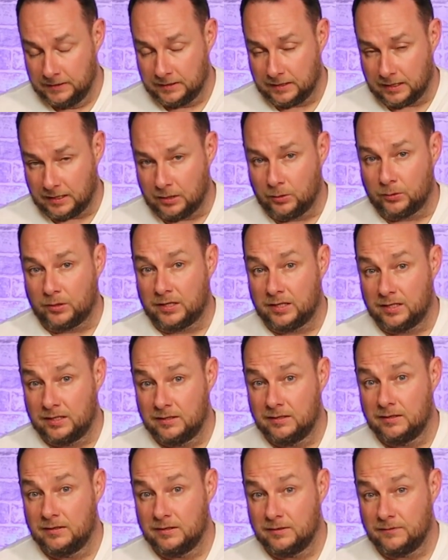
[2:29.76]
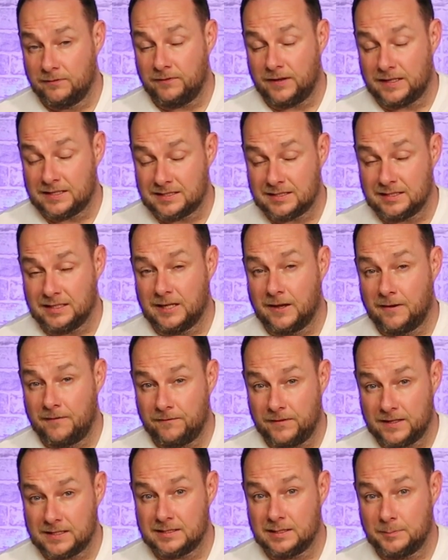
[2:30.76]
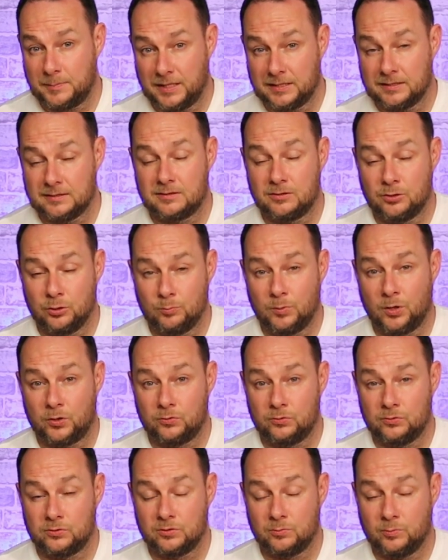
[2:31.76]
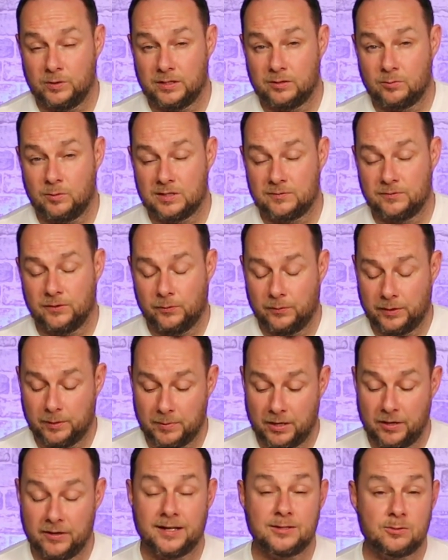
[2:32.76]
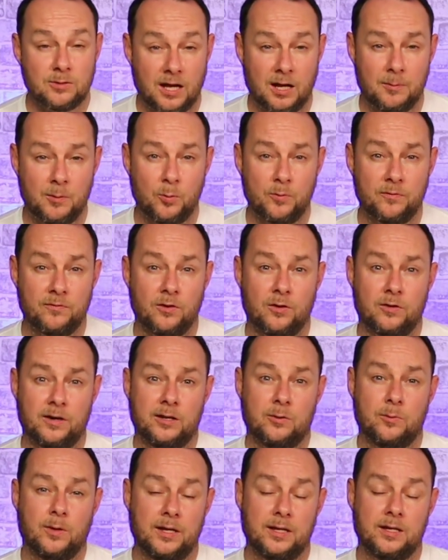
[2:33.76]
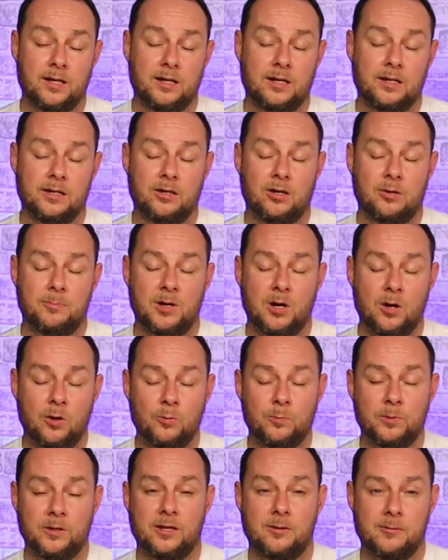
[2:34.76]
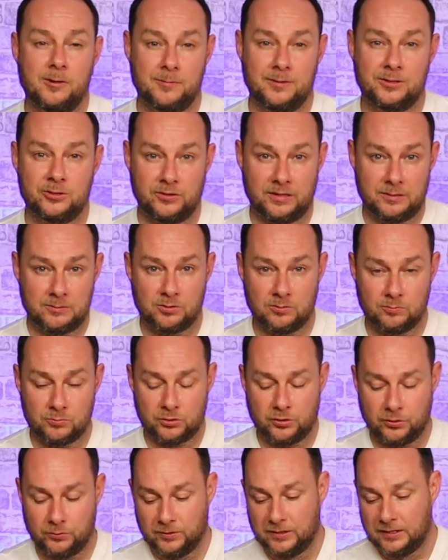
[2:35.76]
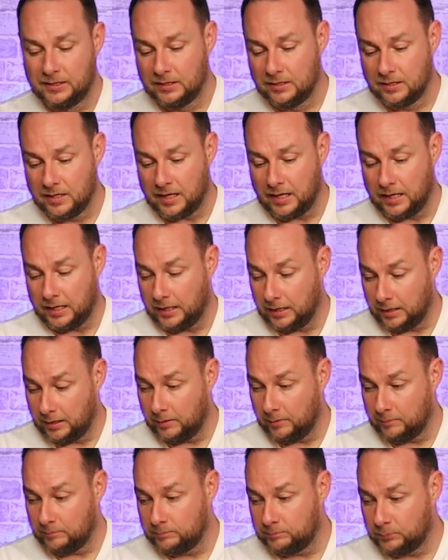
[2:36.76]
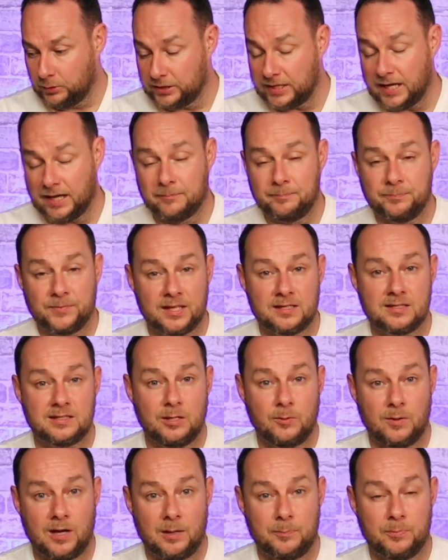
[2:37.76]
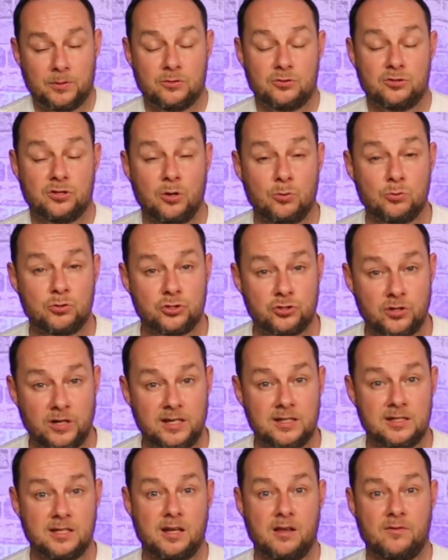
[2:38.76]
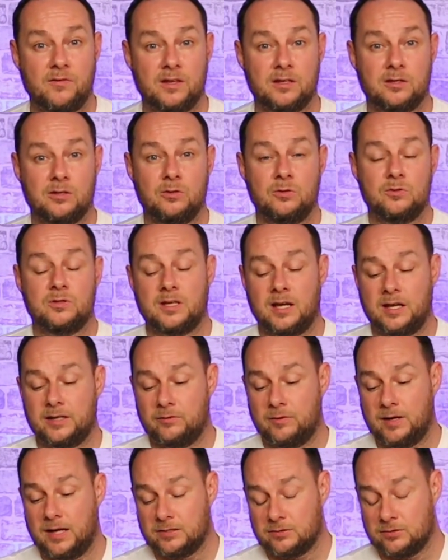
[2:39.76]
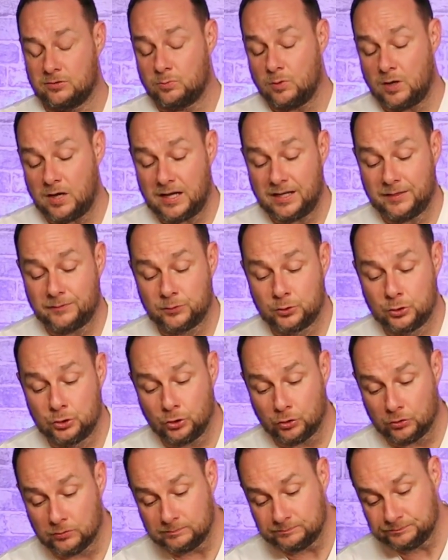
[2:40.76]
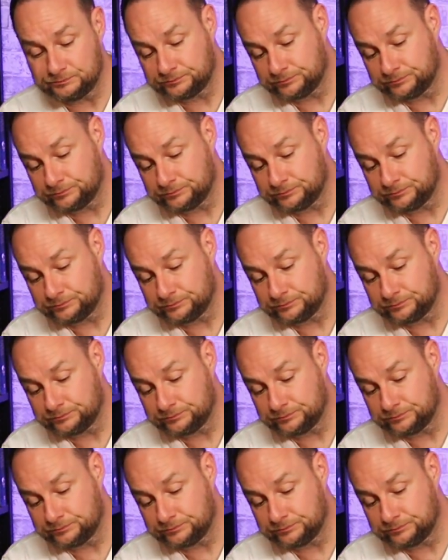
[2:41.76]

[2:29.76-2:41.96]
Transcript: get a load of fancy pants new models with quest for the Ring Bearer. That's what I'm hoping for anyway, and I'm hoping they make my dreams come true. But yeah, let's see what happens. So straight into the FAQs and erratas. What I've done,